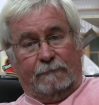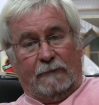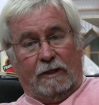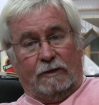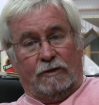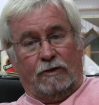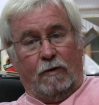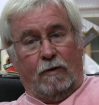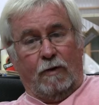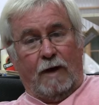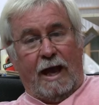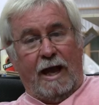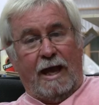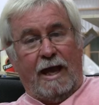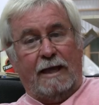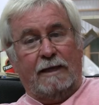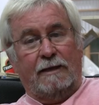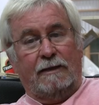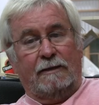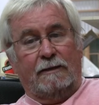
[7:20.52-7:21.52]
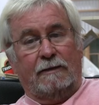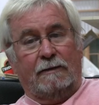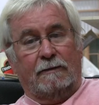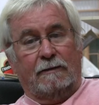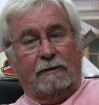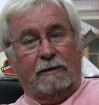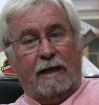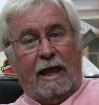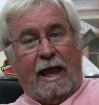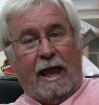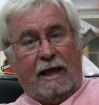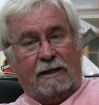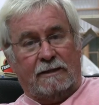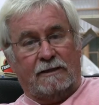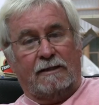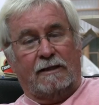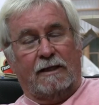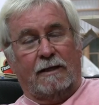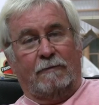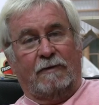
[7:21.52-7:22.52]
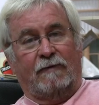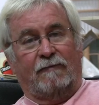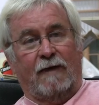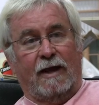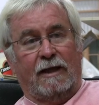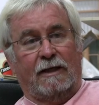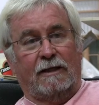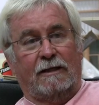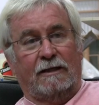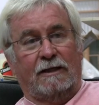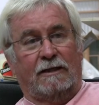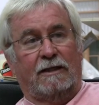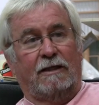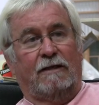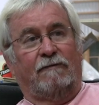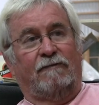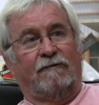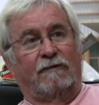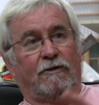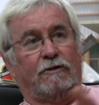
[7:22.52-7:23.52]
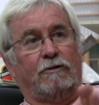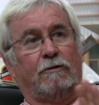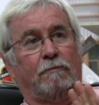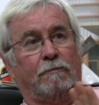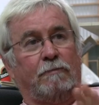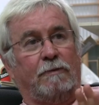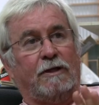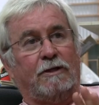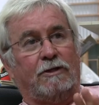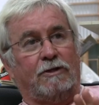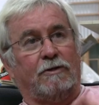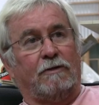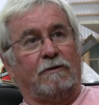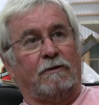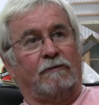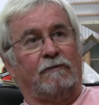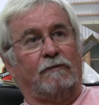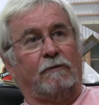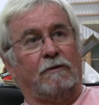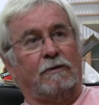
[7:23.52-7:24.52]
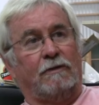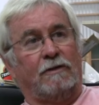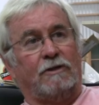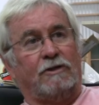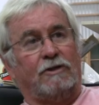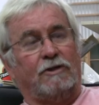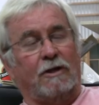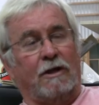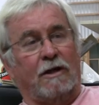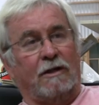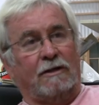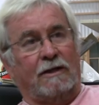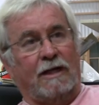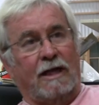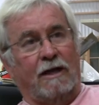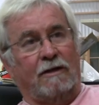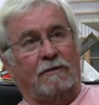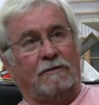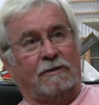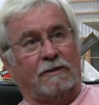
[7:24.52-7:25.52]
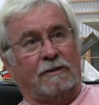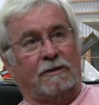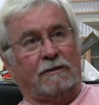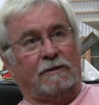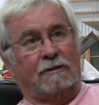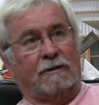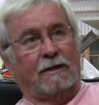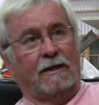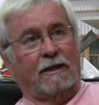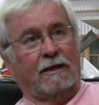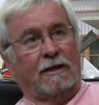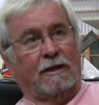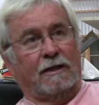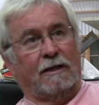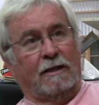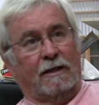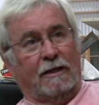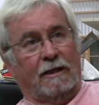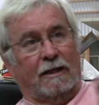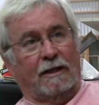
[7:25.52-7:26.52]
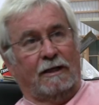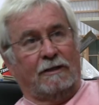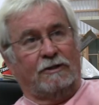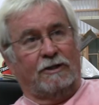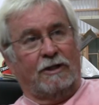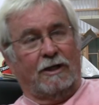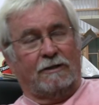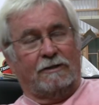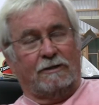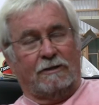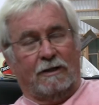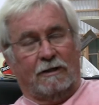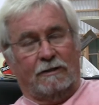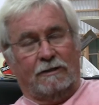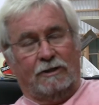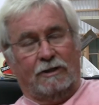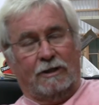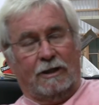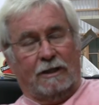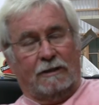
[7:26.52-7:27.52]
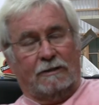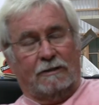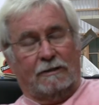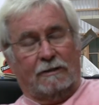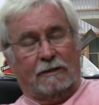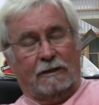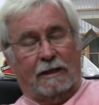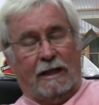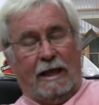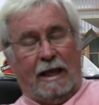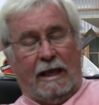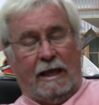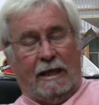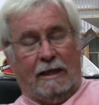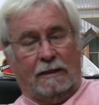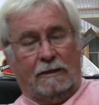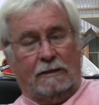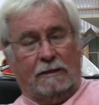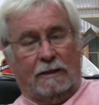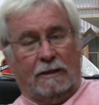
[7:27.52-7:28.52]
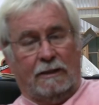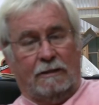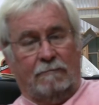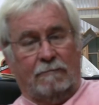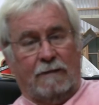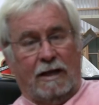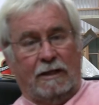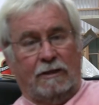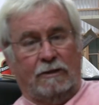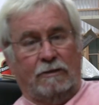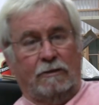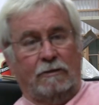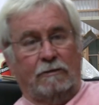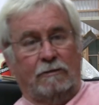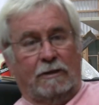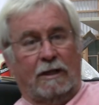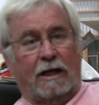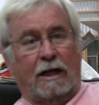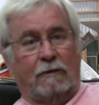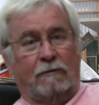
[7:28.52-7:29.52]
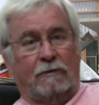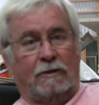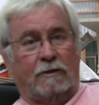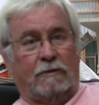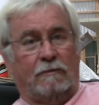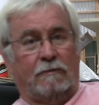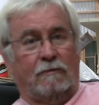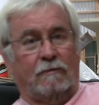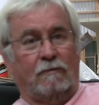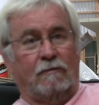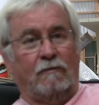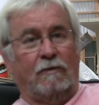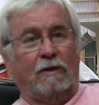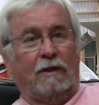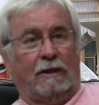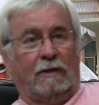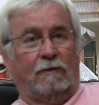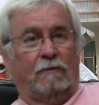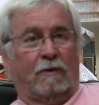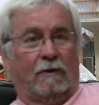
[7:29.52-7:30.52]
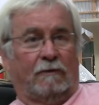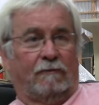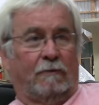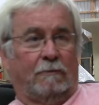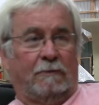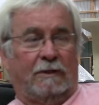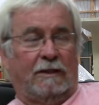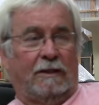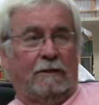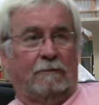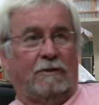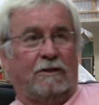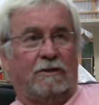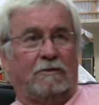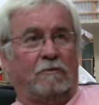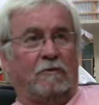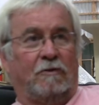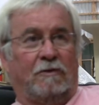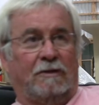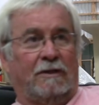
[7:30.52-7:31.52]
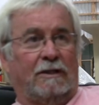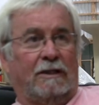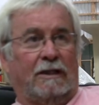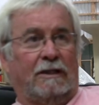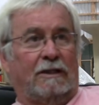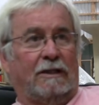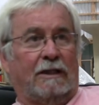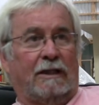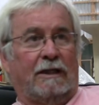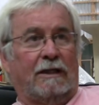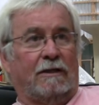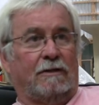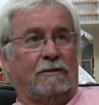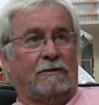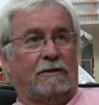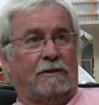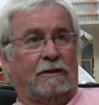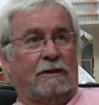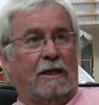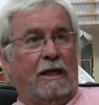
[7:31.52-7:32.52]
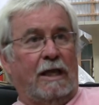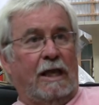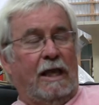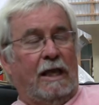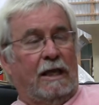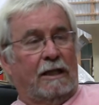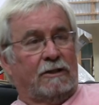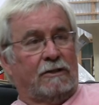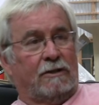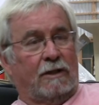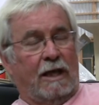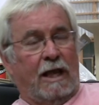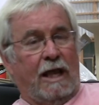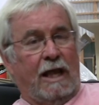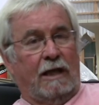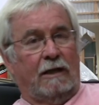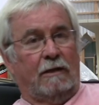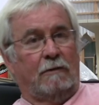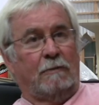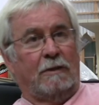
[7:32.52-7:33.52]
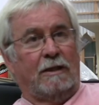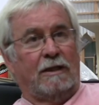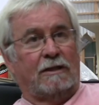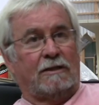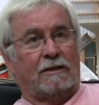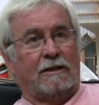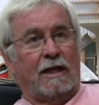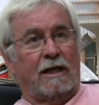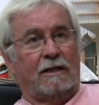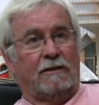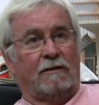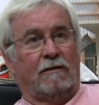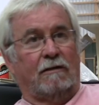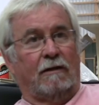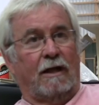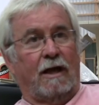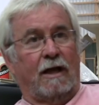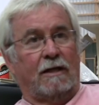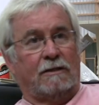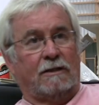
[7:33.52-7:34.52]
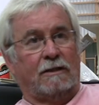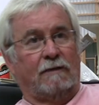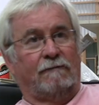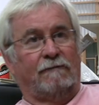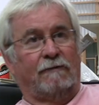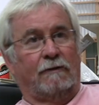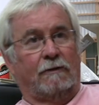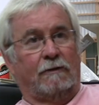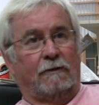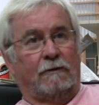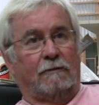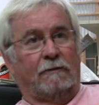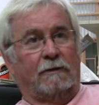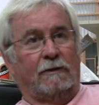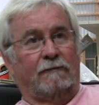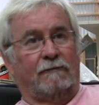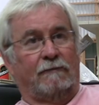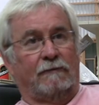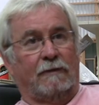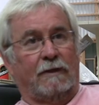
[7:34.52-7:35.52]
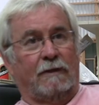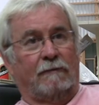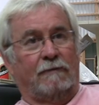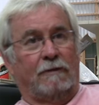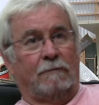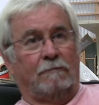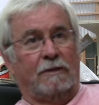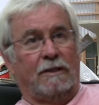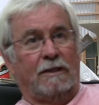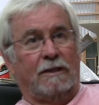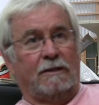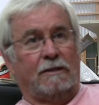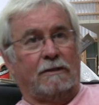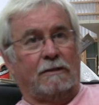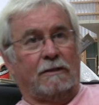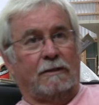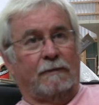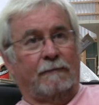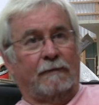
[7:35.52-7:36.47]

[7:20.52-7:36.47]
so I asked them if I could get the official picture for this John Townsend chest on chest. And I knew that I would really work from the image more than anything else. So they handed me this nice glossy photo of the piece.